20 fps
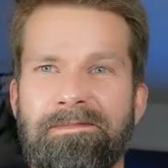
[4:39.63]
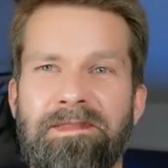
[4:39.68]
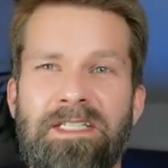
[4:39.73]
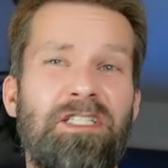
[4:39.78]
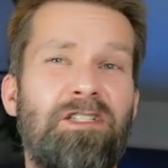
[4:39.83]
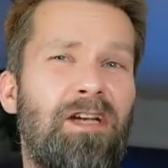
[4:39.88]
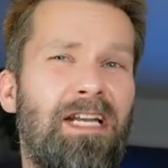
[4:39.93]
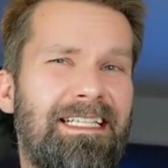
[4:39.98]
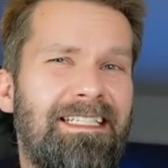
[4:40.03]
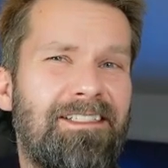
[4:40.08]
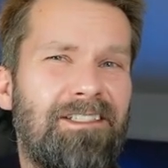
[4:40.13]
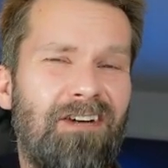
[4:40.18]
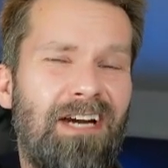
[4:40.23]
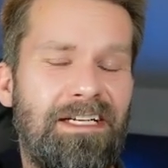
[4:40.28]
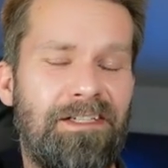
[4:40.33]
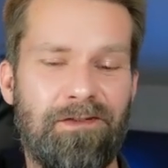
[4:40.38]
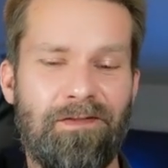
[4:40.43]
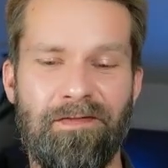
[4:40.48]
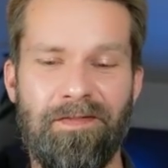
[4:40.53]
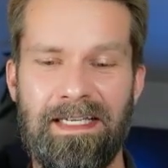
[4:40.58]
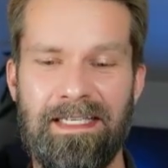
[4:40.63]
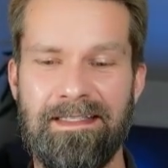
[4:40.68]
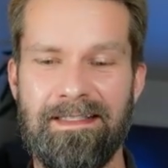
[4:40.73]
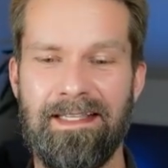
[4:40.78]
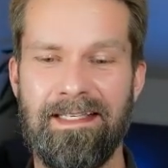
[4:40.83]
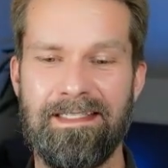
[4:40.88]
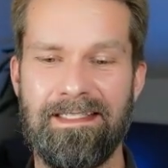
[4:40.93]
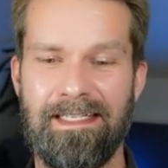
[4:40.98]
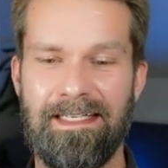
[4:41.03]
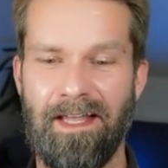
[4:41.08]
So let's try to fix
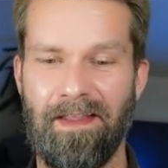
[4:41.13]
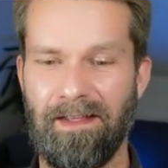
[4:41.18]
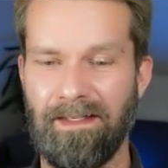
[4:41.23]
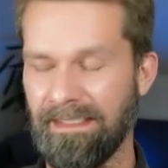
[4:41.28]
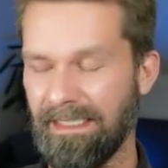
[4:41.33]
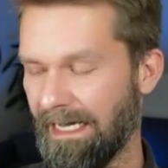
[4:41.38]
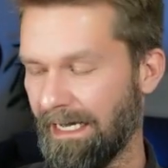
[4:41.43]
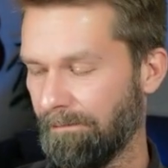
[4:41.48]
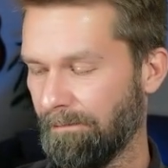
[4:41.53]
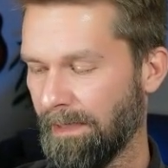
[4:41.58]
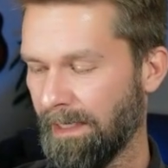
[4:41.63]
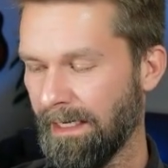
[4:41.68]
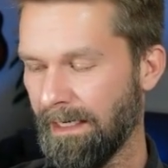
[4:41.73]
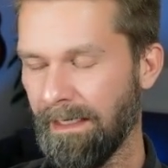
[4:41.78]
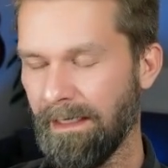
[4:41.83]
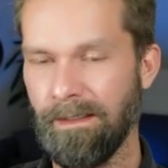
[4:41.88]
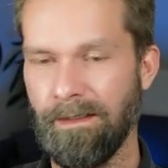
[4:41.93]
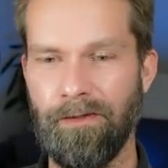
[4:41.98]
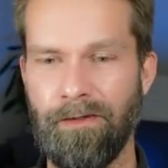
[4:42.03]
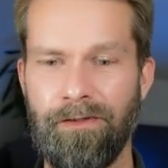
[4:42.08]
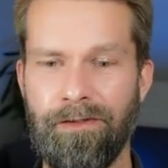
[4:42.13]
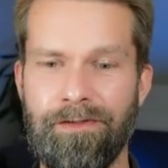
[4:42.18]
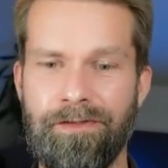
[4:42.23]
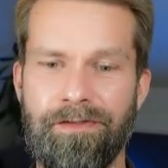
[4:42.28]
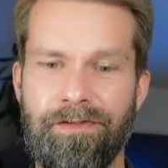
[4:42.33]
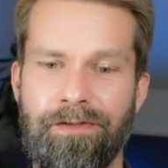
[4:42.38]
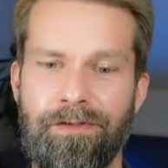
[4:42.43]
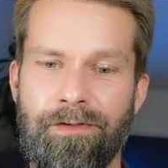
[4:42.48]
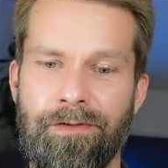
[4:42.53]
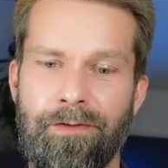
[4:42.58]
this another time. Could
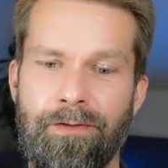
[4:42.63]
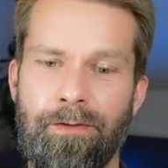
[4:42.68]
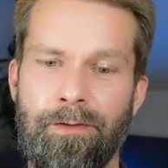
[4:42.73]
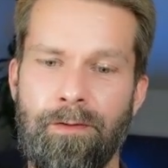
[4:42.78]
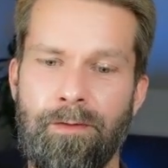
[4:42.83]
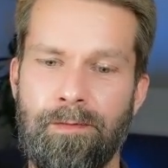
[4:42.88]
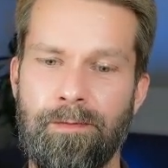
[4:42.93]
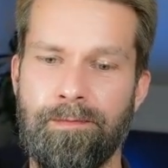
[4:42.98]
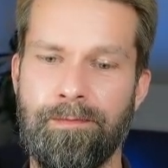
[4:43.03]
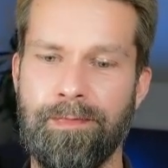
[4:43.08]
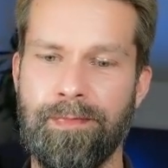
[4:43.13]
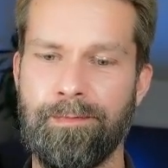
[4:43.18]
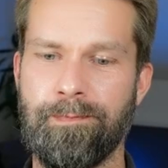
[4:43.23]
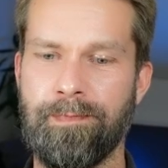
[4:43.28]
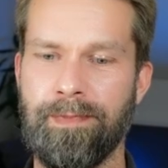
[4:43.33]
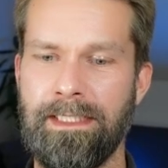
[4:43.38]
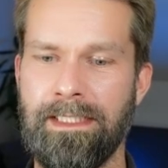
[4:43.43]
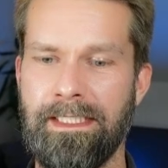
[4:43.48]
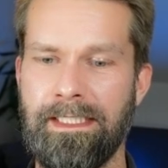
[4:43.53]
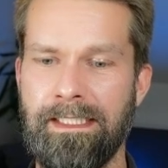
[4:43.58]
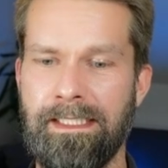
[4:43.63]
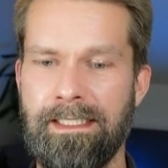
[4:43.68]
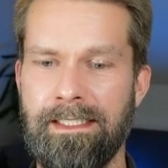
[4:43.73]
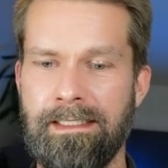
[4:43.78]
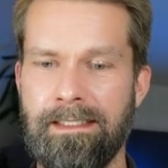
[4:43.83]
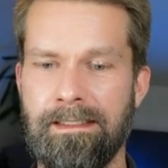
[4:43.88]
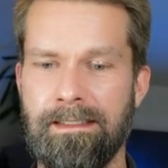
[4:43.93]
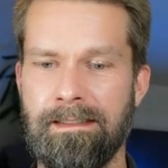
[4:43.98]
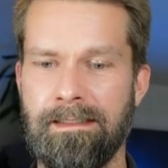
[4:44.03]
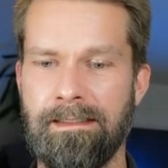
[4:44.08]
you
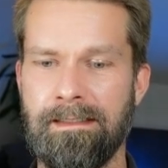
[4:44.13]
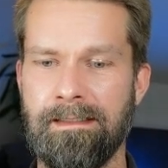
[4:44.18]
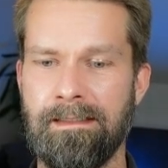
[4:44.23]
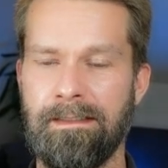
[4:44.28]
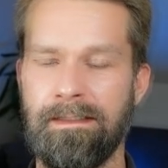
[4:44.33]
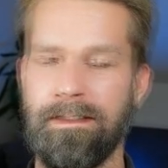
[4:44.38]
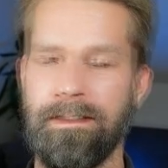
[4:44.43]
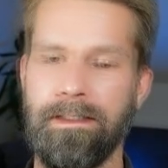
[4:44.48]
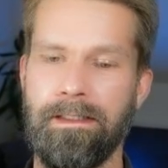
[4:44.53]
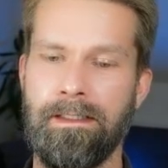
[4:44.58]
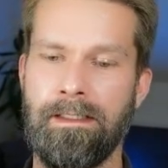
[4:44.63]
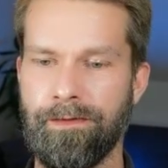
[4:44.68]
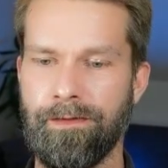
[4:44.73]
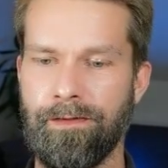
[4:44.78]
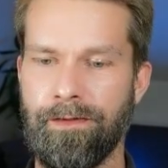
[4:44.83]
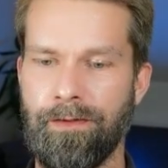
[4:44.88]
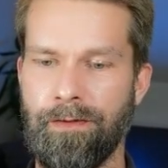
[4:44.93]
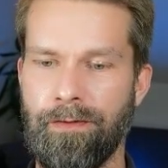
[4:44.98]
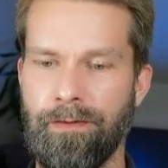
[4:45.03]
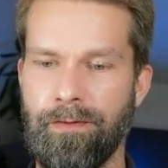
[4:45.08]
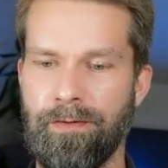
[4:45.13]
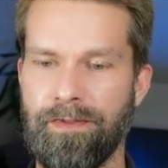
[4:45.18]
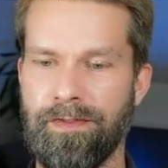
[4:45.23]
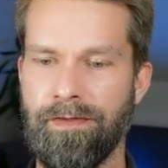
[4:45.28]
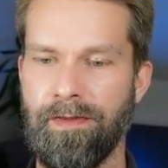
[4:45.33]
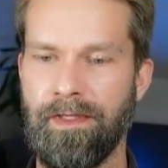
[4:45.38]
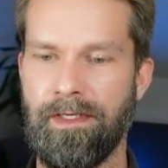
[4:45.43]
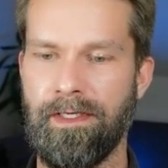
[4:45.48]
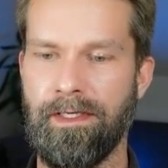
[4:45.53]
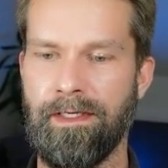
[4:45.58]
please use
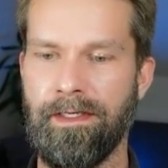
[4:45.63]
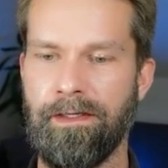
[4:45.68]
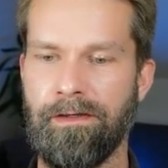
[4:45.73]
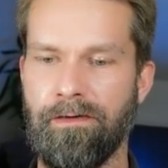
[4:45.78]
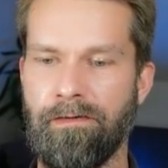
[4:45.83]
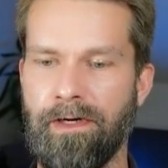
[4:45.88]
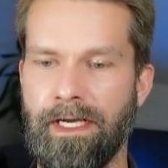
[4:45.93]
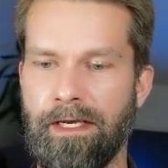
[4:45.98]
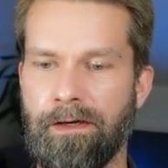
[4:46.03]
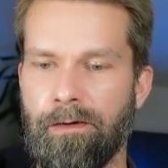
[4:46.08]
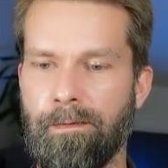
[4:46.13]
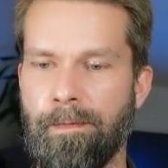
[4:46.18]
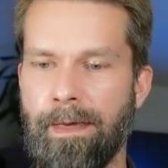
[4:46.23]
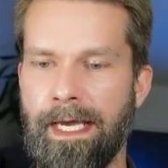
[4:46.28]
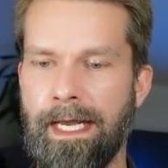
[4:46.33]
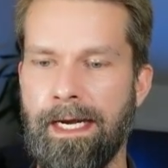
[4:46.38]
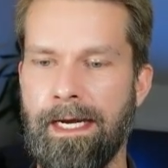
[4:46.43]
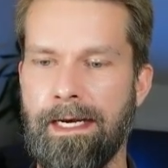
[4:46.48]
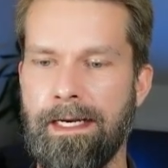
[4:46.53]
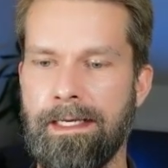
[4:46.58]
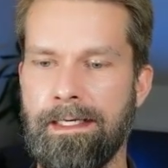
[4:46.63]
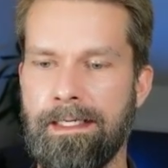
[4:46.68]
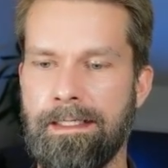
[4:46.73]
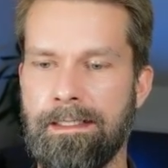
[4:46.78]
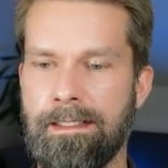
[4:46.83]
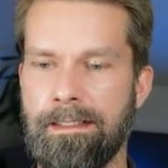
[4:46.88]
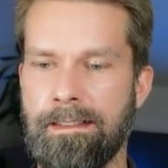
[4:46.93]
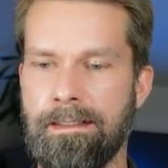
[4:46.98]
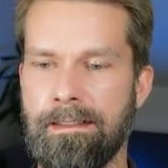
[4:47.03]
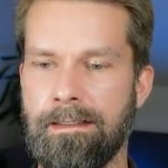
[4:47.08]
the recommended
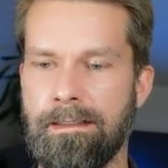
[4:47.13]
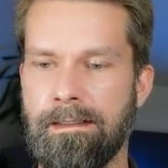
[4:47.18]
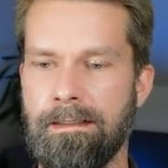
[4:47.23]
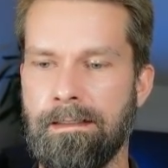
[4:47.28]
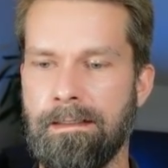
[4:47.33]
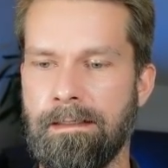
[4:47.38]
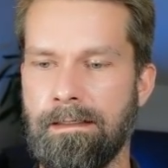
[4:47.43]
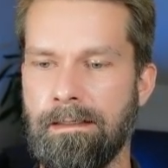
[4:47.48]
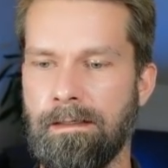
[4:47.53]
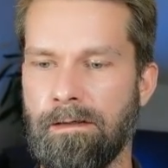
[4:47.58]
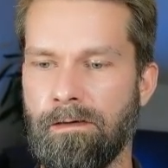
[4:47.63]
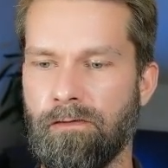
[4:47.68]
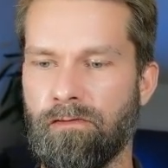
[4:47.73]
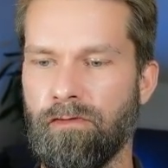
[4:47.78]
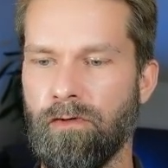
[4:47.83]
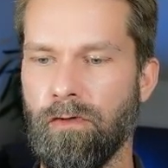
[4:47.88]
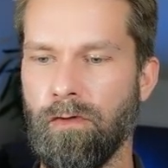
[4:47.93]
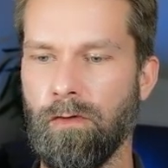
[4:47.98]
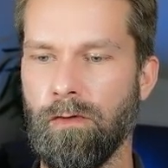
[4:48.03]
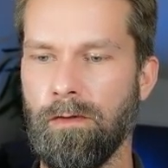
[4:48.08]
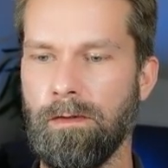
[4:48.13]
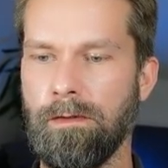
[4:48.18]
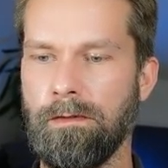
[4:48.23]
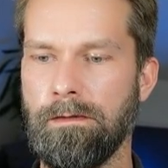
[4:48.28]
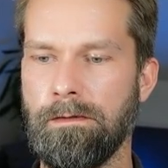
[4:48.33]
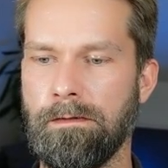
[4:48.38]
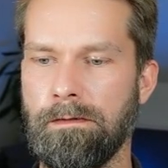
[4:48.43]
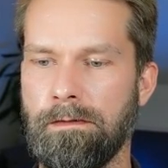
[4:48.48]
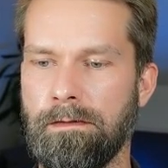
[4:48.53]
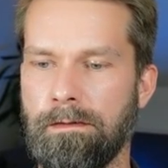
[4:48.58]

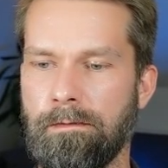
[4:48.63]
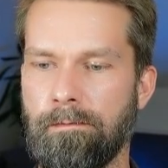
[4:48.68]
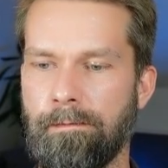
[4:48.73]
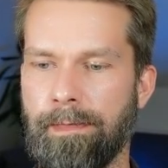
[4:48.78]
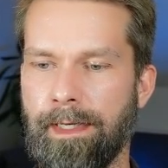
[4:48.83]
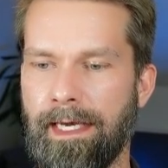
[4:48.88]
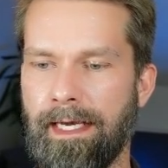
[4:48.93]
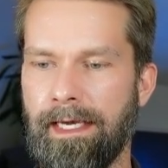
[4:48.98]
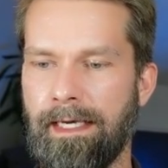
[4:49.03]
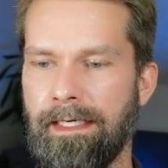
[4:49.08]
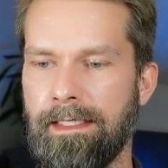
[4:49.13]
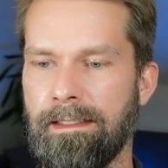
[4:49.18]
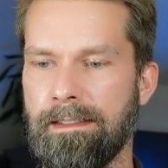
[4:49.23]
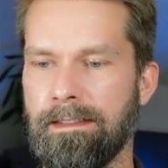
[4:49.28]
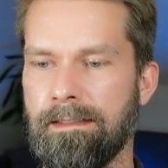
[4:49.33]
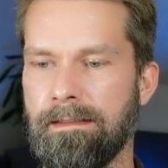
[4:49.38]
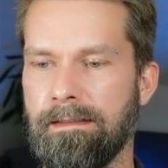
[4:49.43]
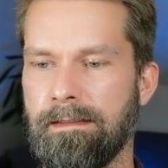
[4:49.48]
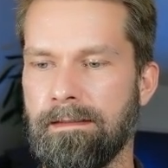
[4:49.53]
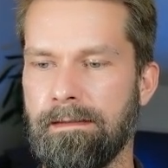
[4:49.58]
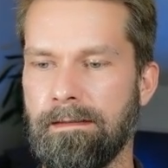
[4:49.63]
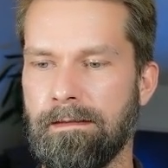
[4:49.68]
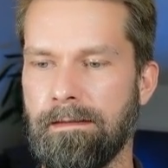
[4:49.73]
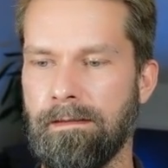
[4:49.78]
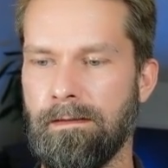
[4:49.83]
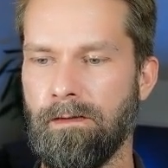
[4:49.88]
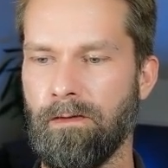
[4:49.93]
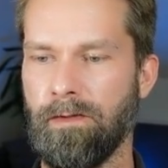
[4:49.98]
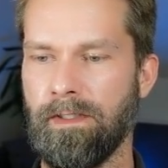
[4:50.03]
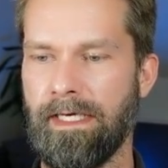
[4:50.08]
role-based
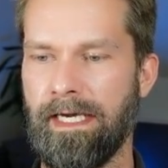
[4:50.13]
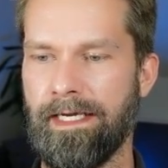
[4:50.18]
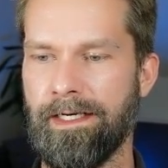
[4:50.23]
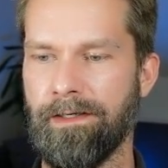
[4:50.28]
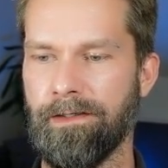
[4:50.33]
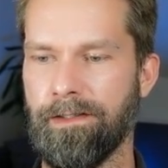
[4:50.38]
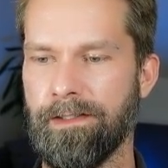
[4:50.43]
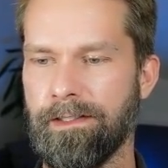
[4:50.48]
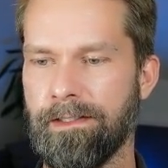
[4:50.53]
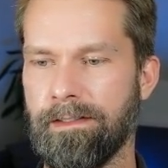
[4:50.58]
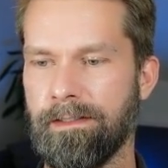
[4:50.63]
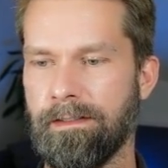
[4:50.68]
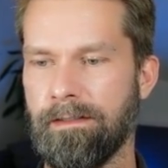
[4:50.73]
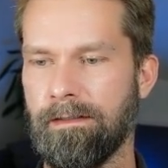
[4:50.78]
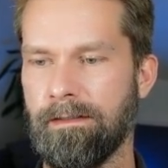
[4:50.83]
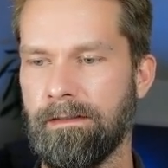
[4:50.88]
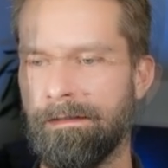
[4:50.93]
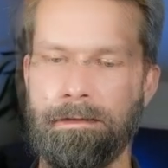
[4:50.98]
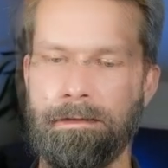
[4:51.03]
locators?